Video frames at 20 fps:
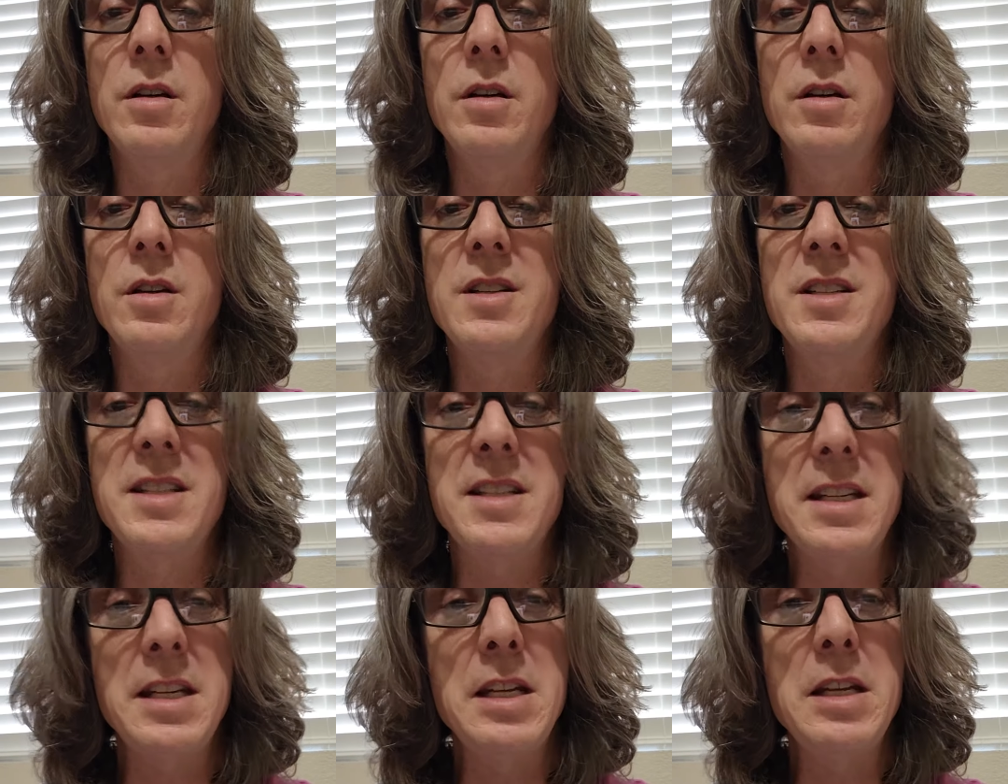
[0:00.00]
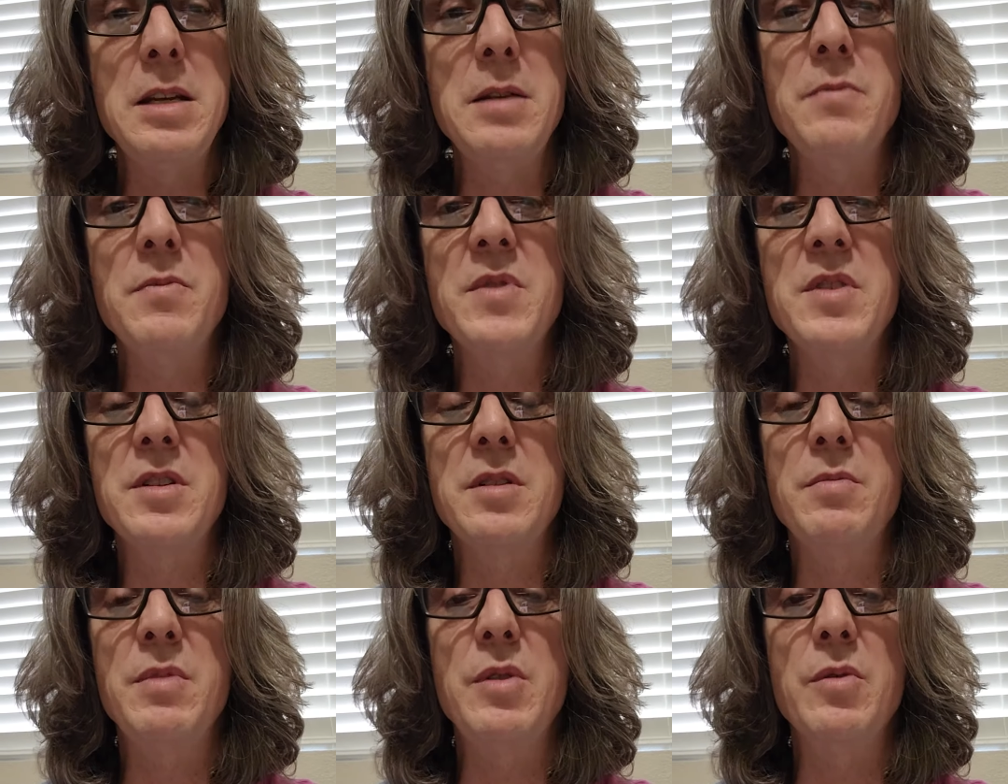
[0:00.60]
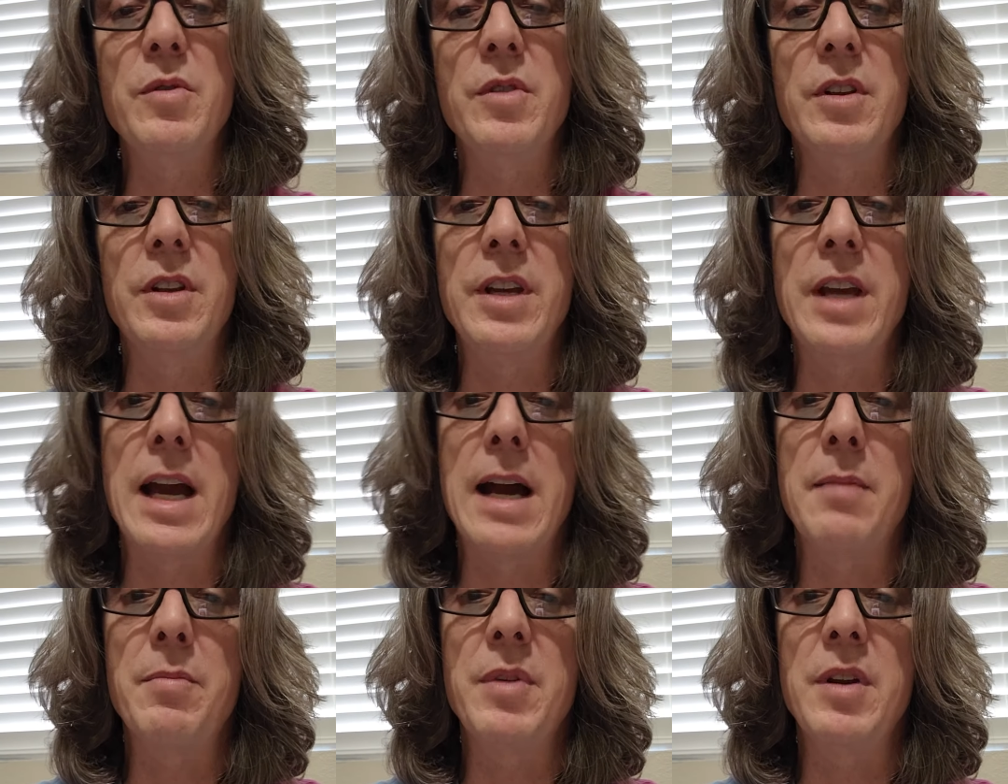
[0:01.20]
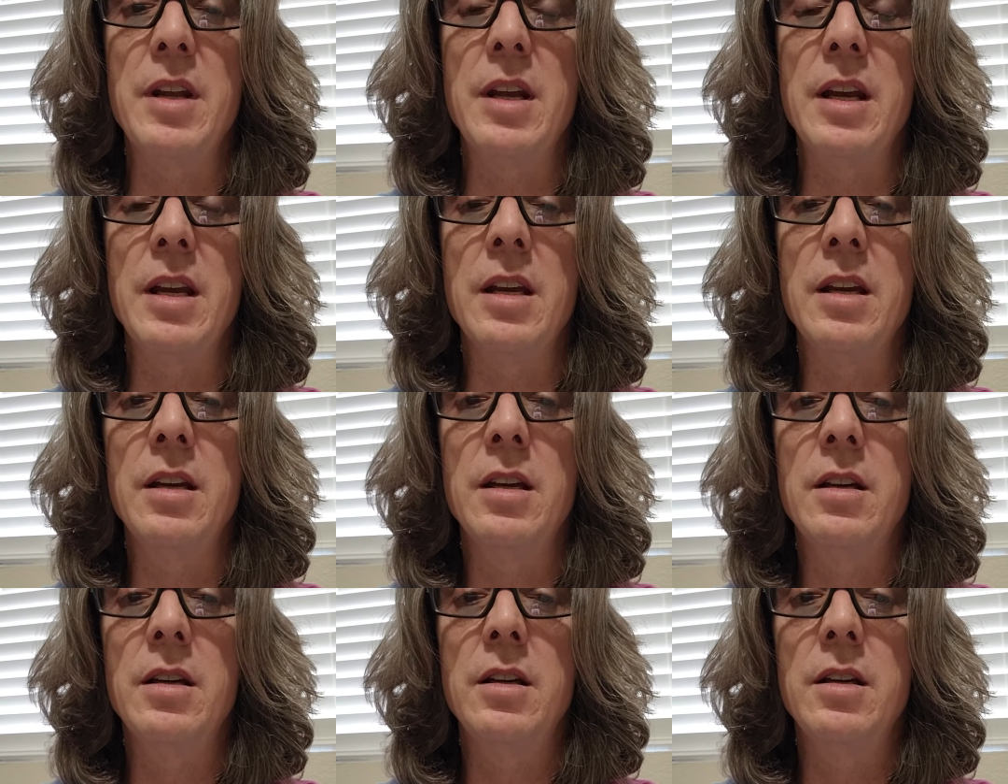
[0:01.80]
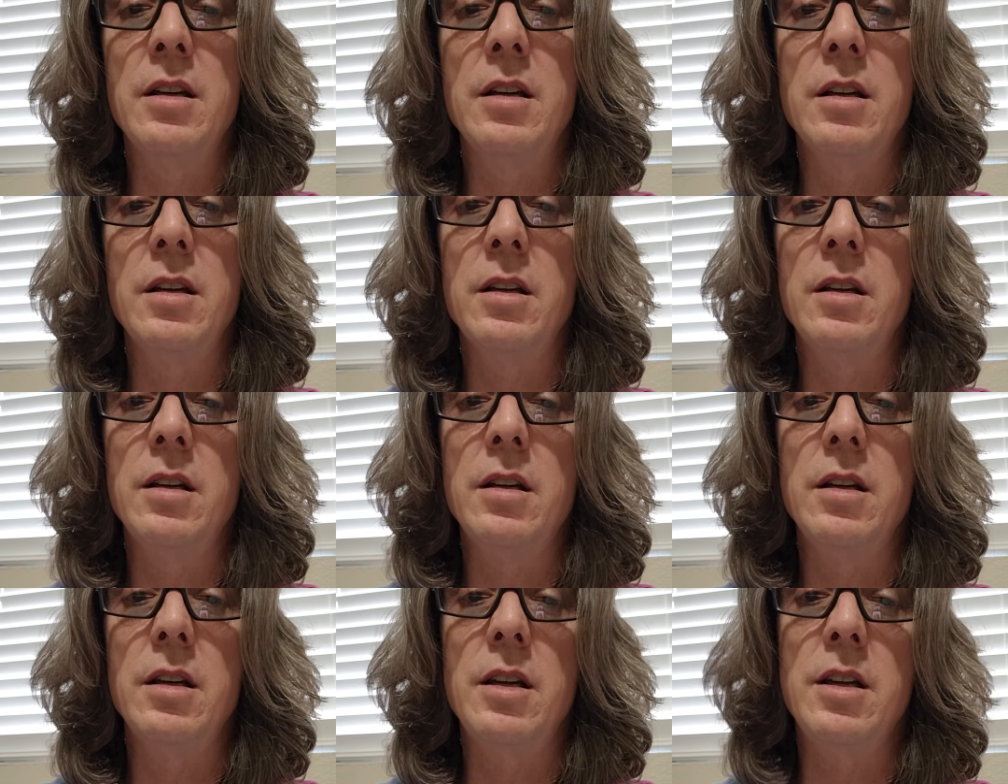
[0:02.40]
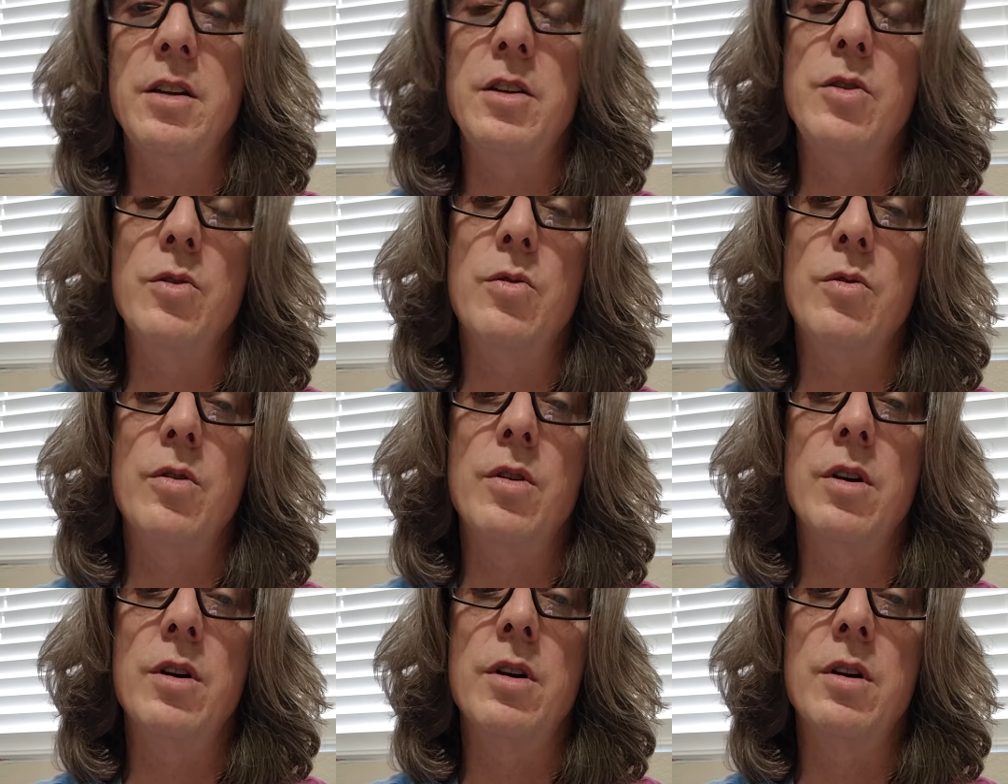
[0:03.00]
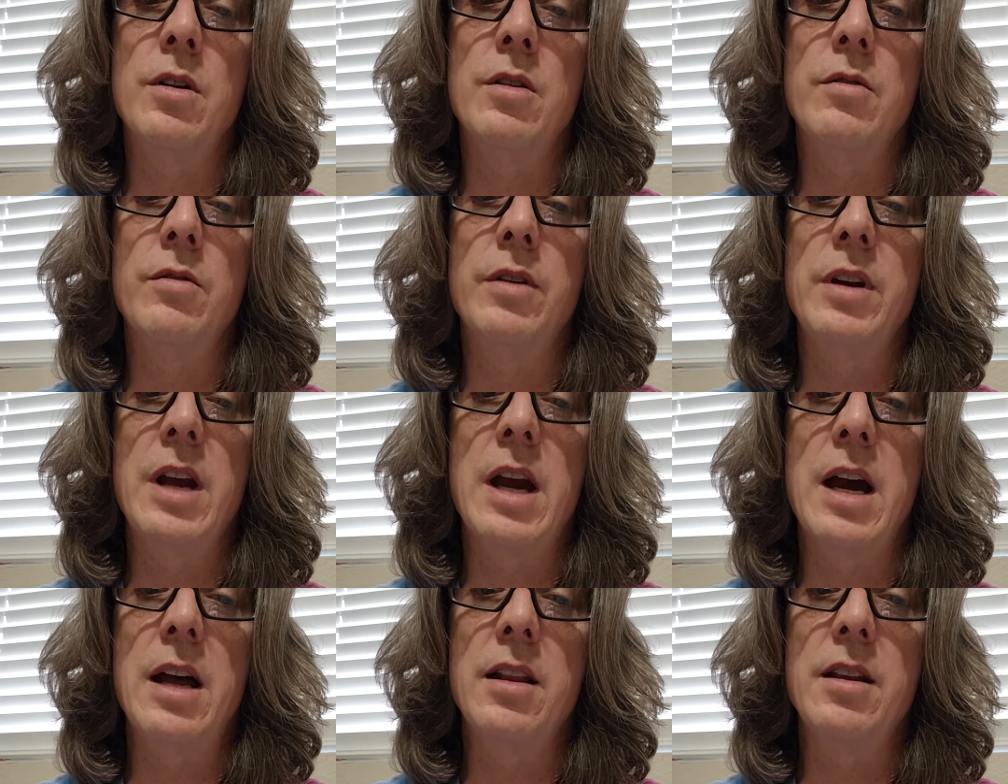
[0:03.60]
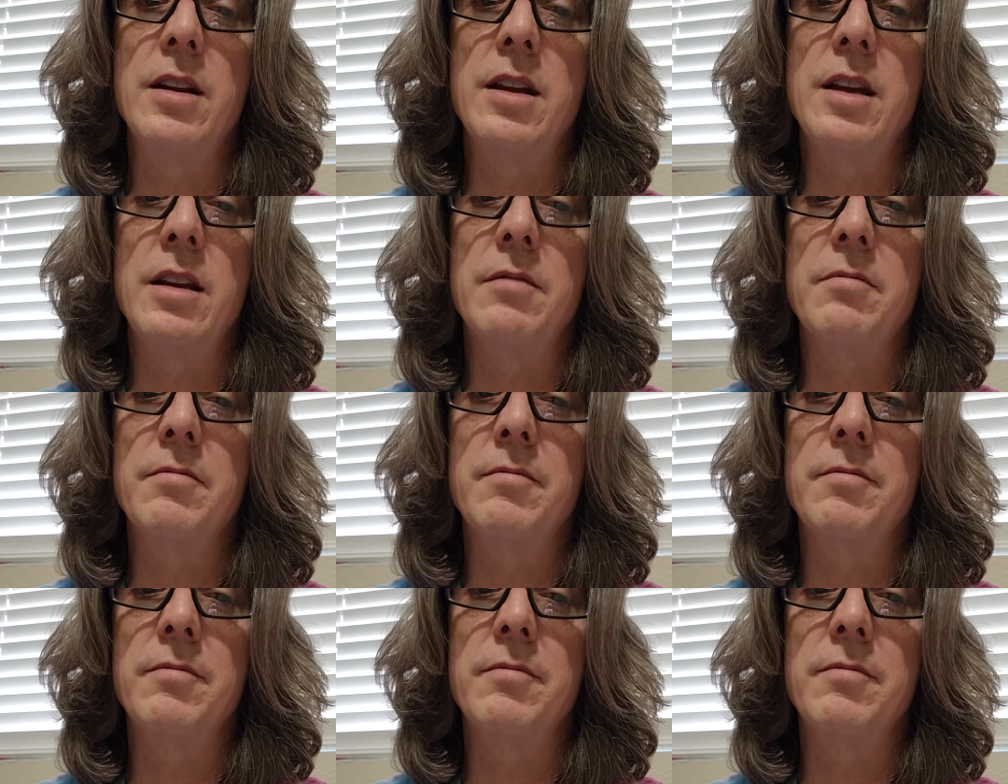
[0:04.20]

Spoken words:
seems to be really happening in your reality.